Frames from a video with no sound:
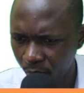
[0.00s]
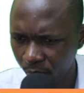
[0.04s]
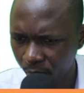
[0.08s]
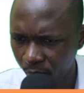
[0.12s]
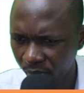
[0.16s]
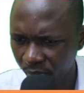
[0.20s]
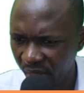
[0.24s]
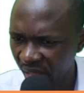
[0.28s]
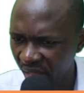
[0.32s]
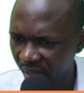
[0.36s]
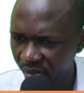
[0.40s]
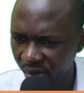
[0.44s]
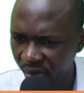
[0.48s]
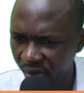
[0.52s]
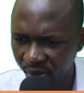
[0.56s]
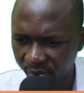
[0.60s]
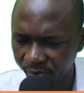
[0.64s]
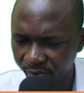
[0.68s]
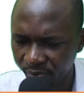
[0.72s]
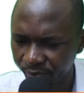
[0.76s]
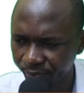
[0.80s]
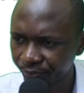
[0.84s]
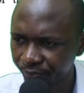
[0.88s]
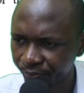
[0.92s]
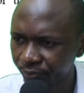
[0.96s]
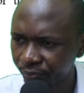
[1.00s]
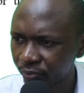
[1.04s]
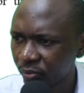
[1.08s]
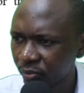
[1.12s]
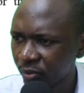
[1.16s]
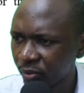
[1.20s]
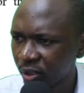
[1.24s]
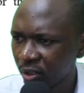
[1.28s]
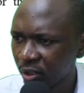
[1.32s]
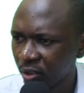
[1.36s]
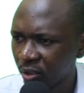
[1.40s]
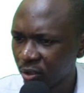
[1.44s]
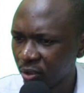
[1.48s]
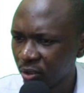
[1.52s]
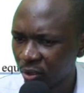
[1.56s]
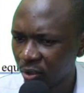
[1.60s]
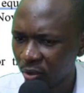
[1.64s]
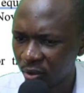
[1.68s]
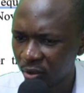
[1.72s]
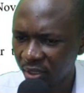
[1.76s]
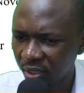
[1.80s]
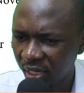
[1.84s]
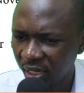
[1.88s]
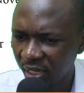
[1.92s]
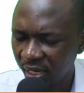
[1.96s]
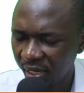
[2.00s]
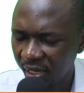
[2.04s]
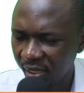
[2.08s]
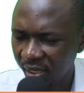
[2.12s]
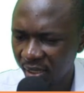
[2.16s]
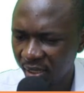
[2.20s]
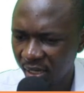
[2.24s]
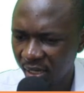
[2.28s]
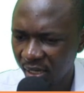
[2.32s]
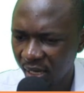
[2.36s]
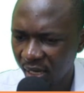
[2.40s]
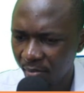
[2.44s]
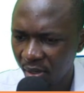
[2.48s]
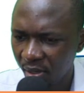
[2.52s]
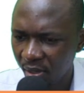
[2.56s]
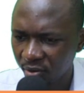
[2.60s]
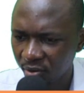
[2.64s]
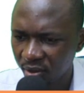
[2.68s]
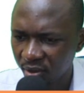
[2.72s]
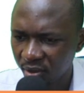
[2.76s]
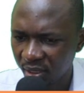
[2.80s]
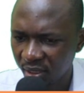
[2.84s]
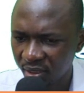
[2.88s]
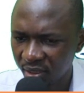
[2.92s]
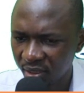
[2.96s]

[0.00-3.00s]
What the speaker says: Nothing. So salary clubhouse, that's